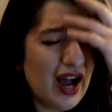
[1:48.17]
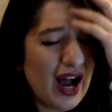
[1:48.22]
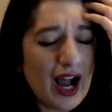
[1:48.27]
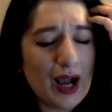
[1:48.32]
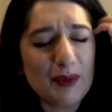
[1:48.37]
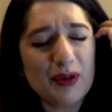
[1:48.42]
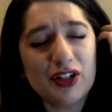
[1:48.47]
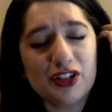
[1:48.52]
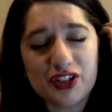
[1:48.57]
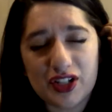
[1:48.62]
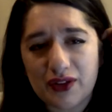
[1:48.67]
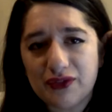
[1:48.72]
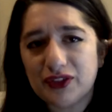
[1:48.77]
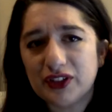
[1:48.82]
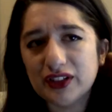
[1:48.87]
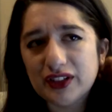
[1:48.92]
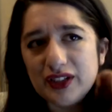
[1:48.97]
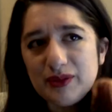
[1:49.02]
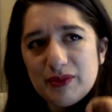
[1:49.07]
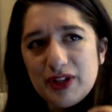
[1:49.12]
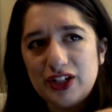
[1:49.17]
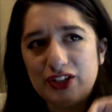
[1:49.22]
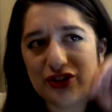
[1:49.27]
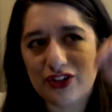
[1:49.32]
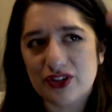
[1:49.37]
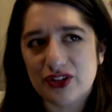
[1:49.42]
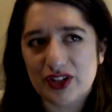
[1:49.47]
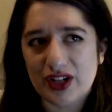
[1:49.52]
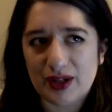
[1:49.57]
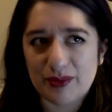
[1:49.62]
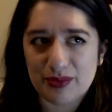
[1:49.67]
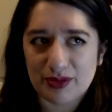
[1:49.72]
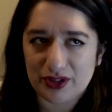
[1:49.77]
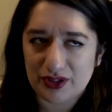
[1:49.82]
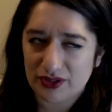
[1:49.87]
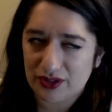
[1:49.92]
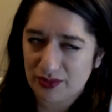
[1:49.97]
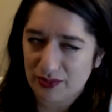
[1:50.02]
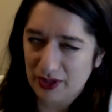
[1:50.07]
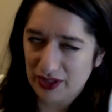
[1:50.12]
I'm gonna definitely make sure that I
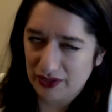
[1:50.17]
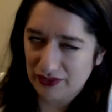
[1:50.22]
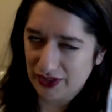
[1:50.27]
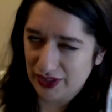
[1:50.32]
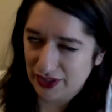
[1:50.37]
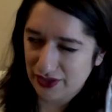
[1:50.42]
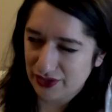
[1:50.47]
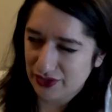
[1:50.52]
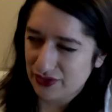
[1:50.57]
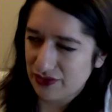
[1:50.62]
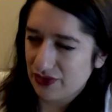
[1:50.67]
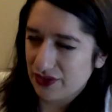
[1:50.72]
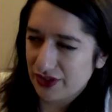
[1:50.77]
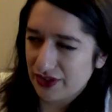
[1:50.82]
produce better videos for